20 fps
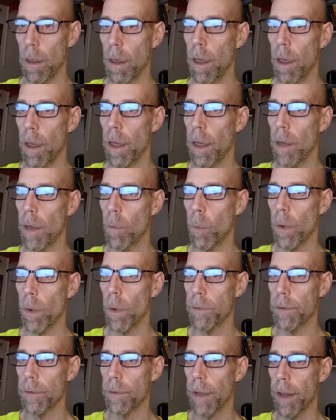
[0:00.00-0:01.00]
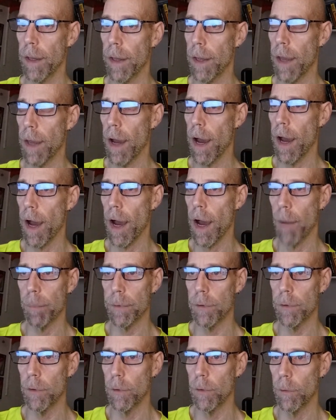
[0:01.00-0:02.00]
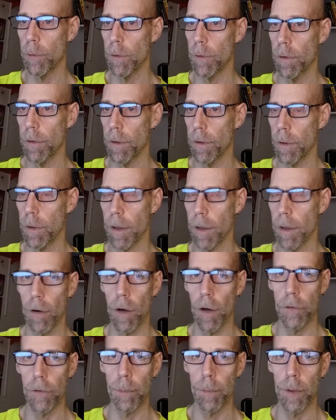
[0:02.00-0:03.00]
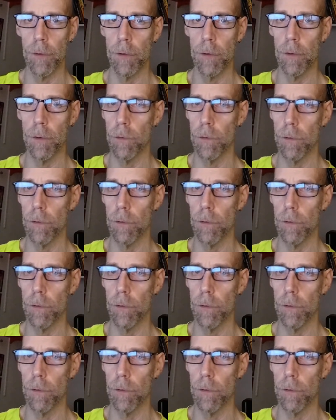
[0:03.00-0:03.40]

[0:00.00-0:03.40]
It was a opportune, auspicious.